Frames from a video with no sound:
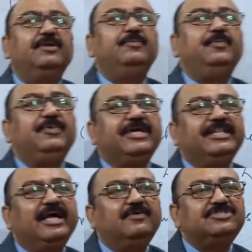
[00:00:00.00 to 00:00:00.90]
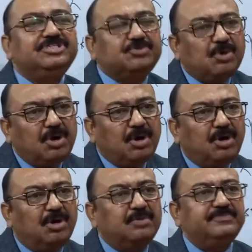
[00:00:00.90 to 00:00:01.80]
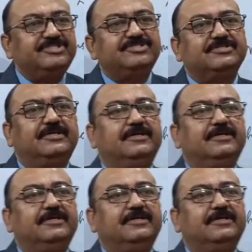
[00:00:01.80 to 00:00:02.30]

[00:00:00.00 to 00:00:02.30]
We can have sitcoms,